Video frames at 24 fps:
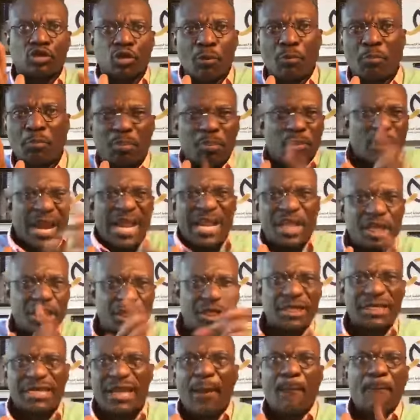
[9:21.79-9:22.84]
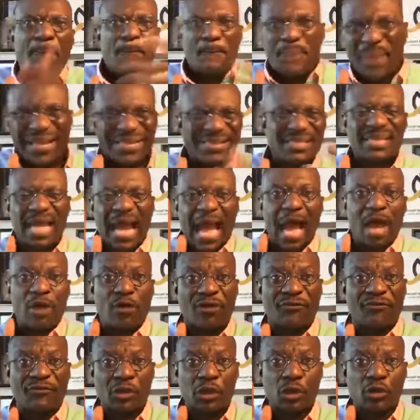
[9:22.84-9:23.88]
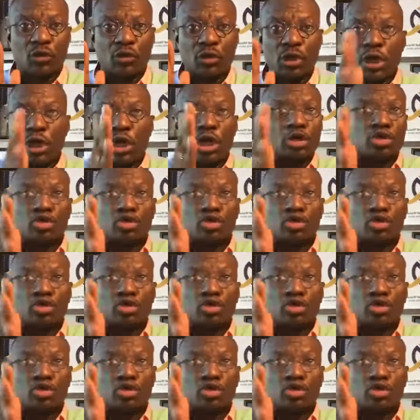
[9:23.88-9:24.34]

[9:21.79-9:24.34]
to bring the best out of you,